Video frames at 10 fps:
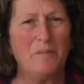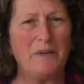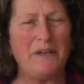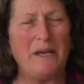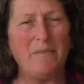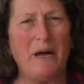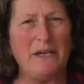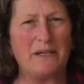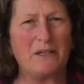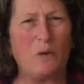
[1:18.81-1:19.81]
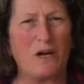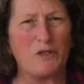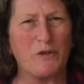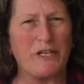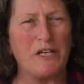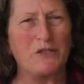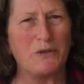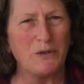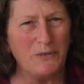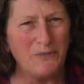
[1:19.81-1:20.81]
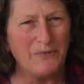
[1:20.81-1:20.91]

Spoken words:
but that made it quite tricky too.